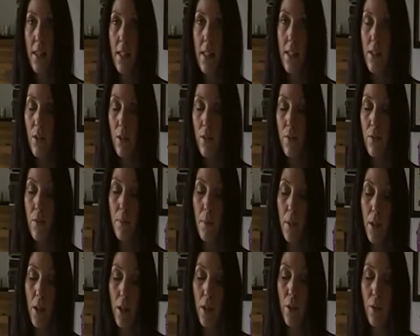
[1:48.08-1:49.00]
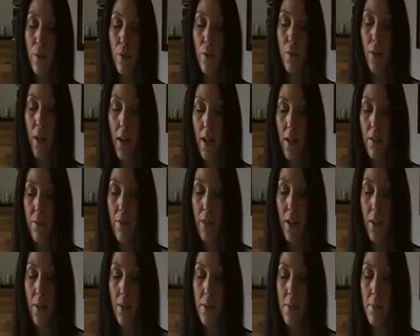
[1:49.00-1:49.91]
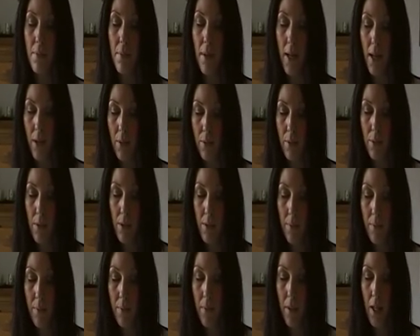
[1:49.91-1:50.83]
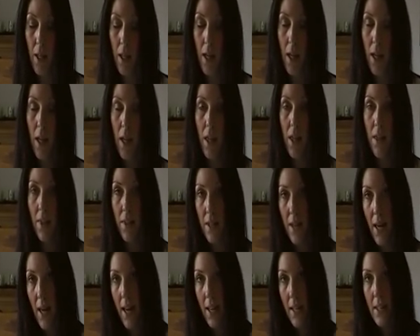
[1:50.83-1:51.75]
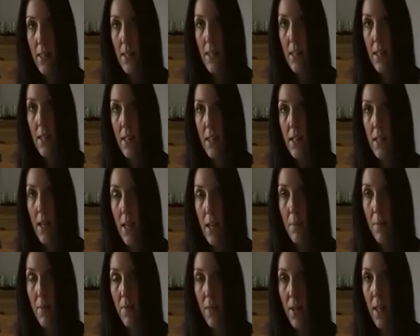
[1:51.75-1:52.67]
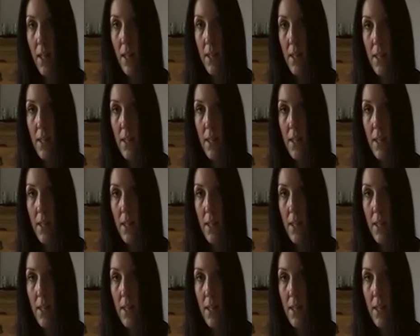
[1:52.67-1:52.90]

and these are for below £5,000. The next type of